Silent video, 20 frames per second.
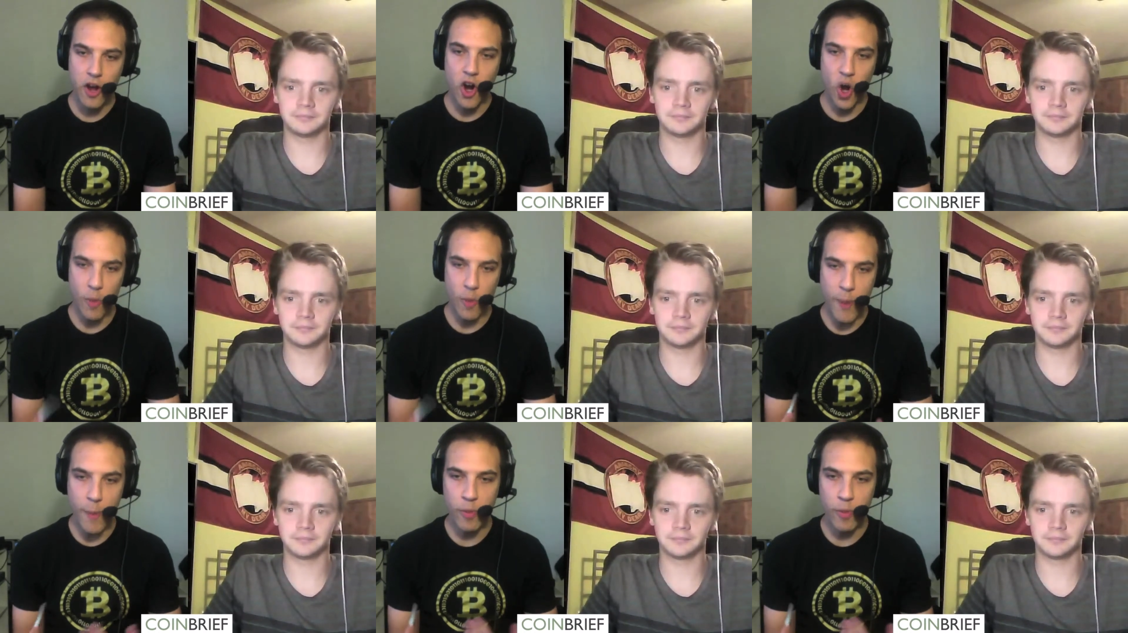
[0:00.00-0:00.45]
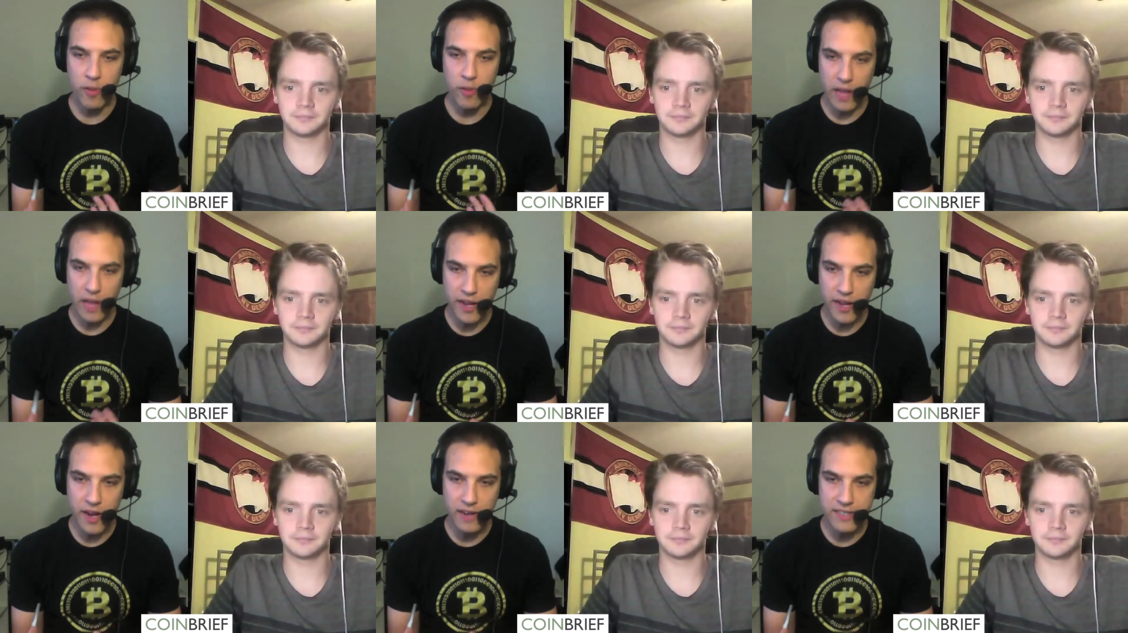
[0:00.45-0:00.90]
Speaker 1: are people
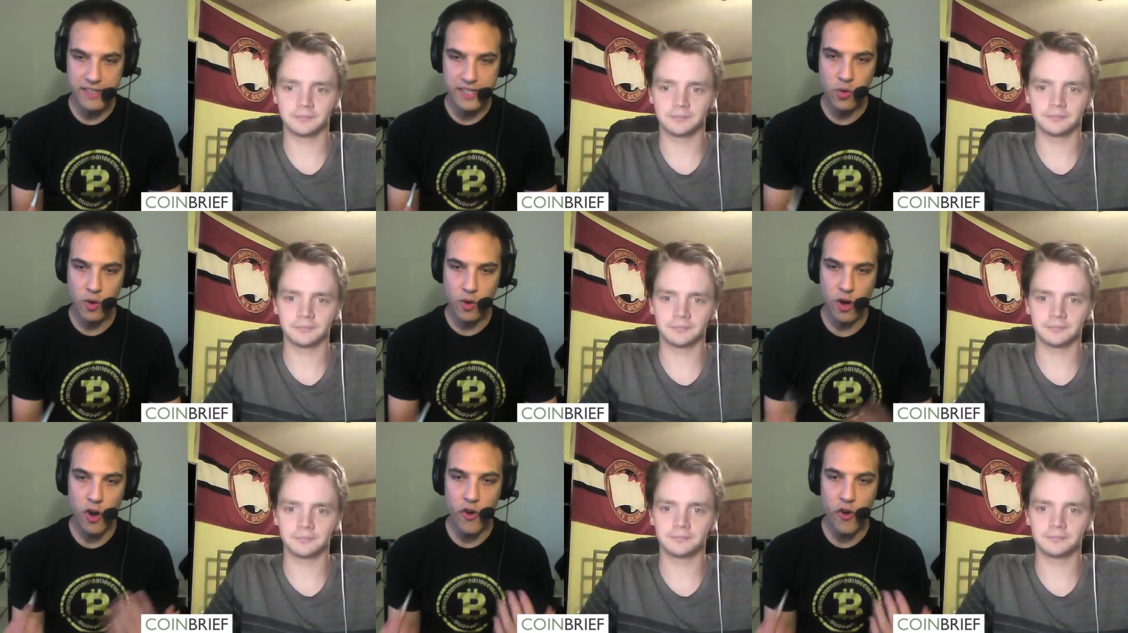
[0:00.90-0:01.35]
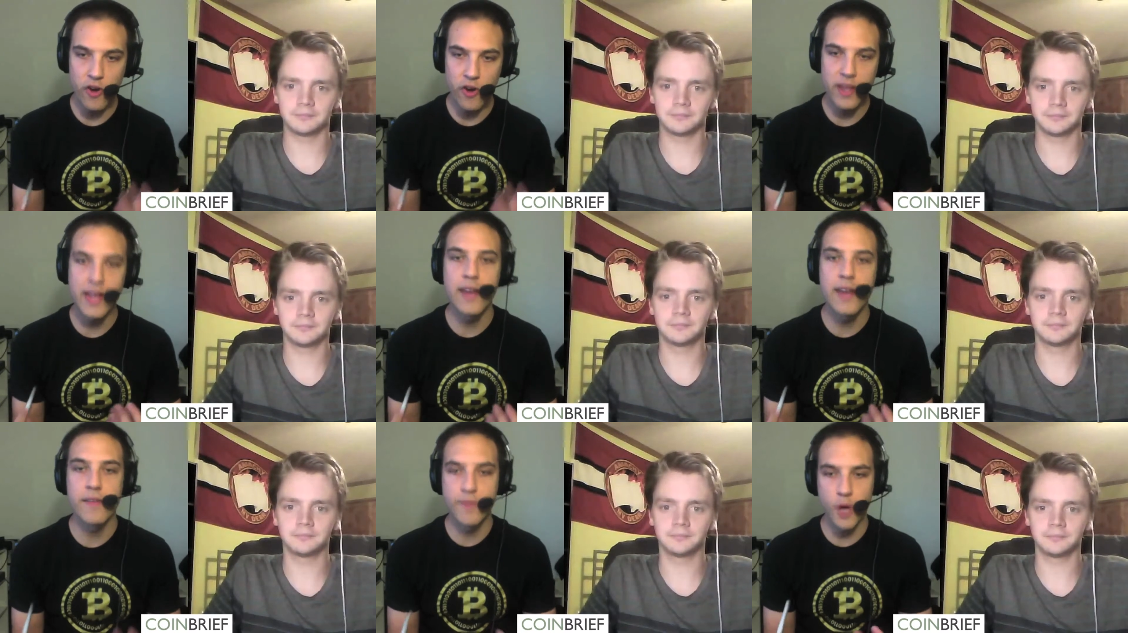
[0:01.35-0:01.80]
like us who are
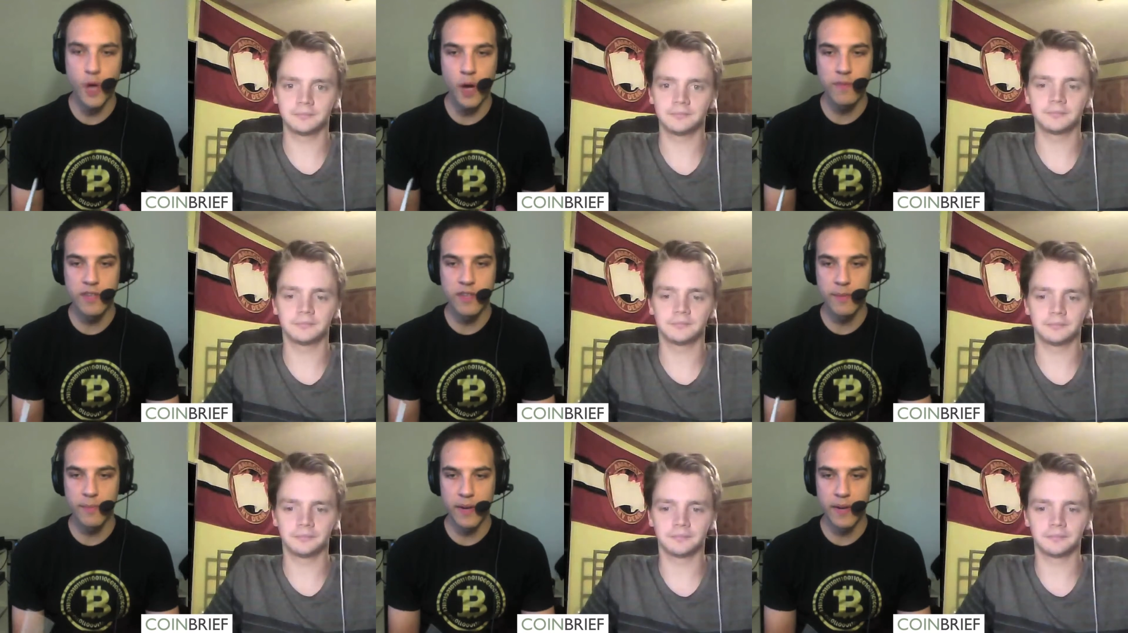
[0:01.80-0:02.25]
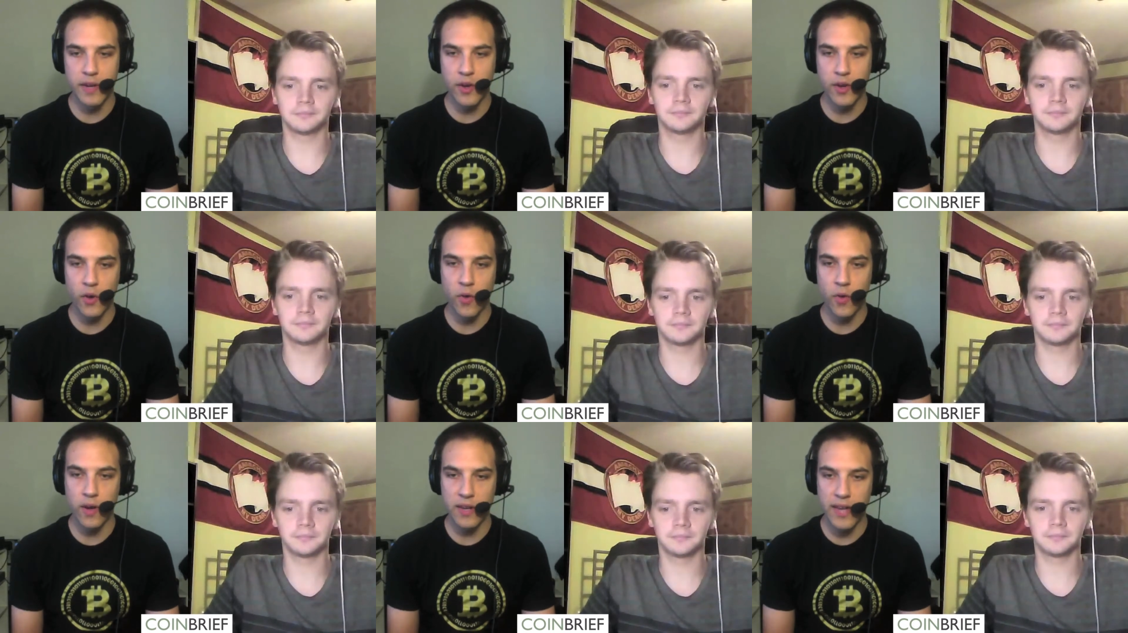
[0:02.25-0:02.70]
already involved in
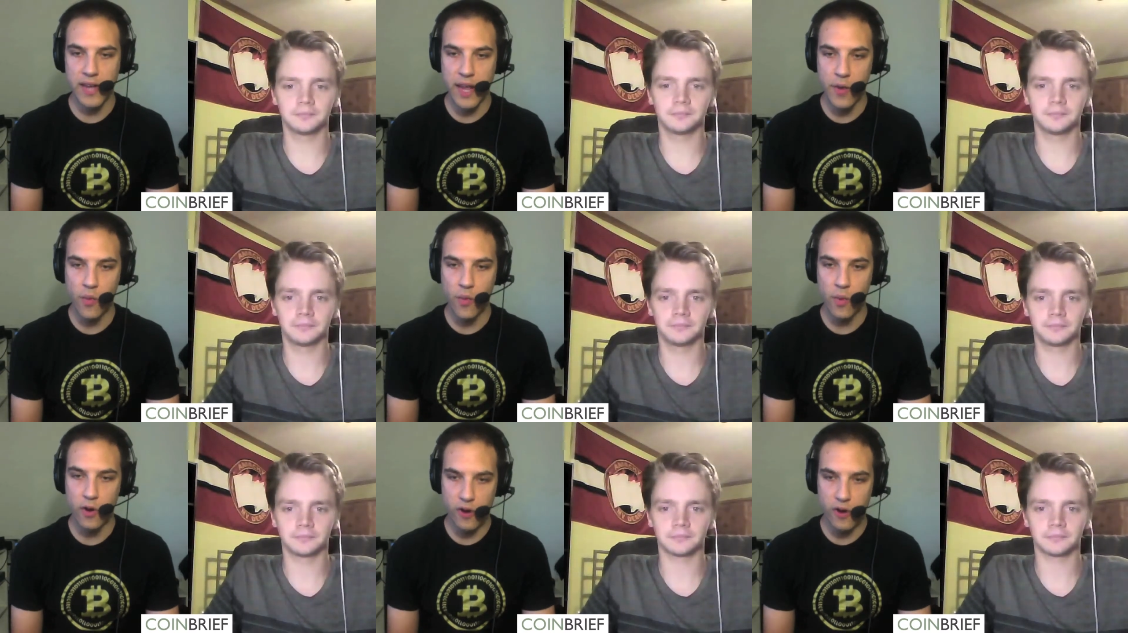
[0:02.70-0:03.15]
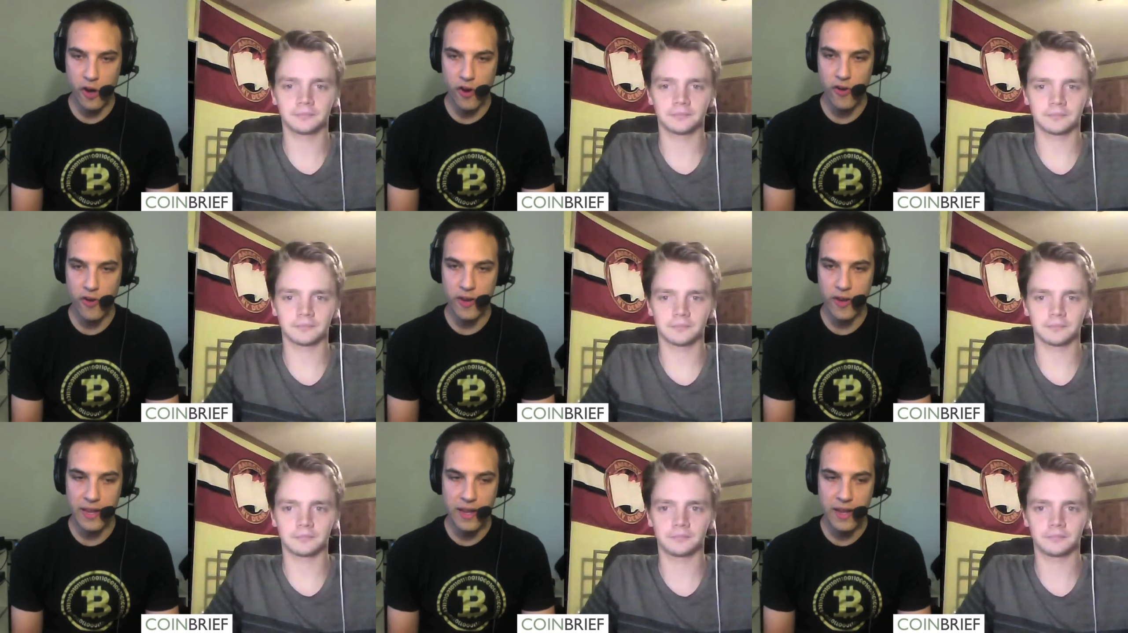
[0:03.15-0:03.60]
Bitcoin and we're
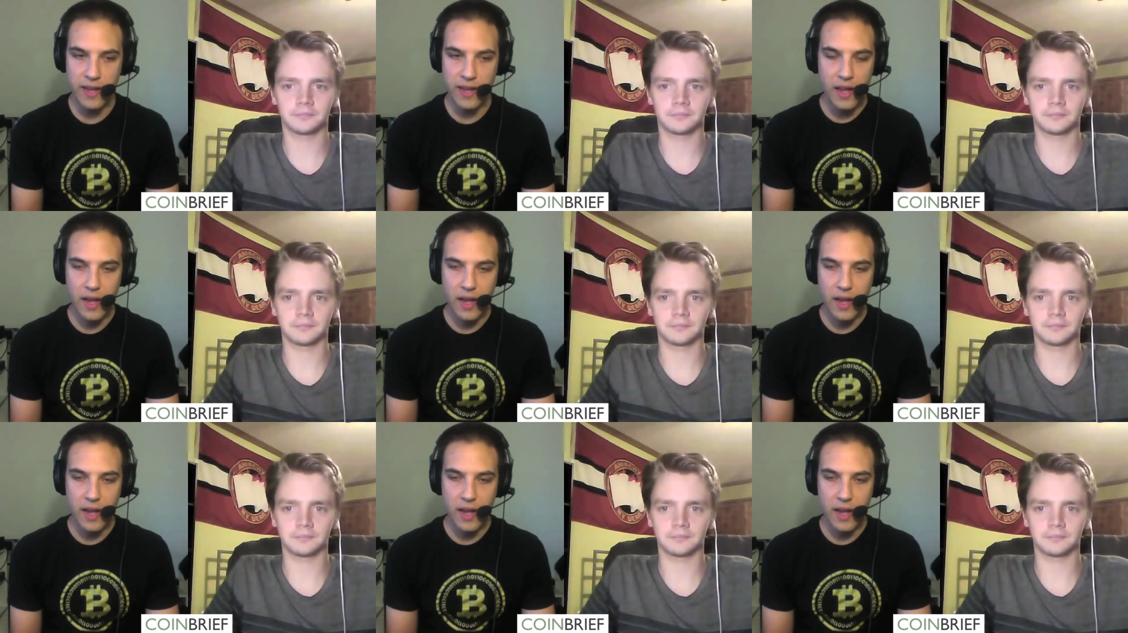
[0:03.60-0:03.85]
already